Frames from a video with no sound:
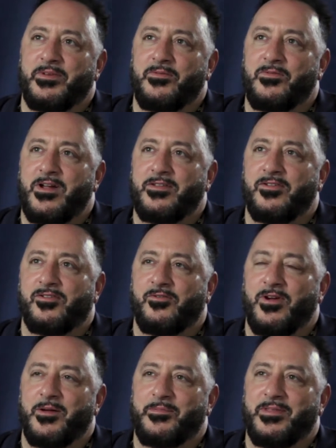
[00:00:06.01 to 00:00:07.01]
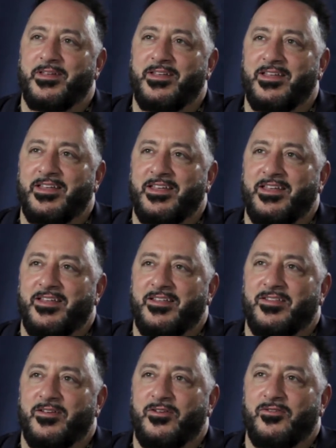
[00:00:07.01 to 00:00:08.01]
you've read the script.
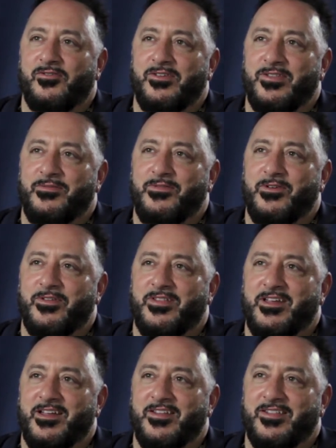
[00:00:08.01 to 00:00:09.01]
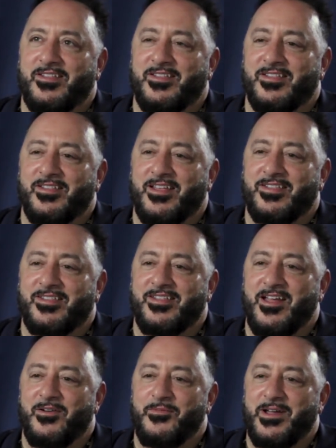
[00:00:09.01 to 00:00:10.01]
So usually the first thing is, let's
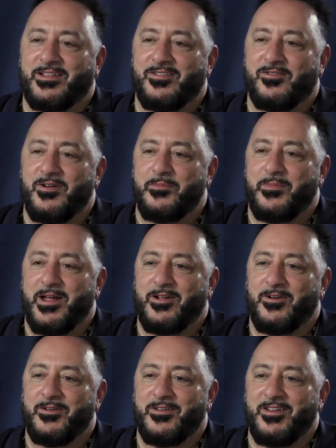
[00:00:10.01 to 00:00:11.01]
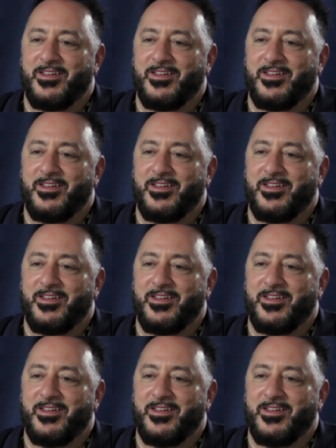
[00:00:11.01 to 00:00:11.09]
now make the script better.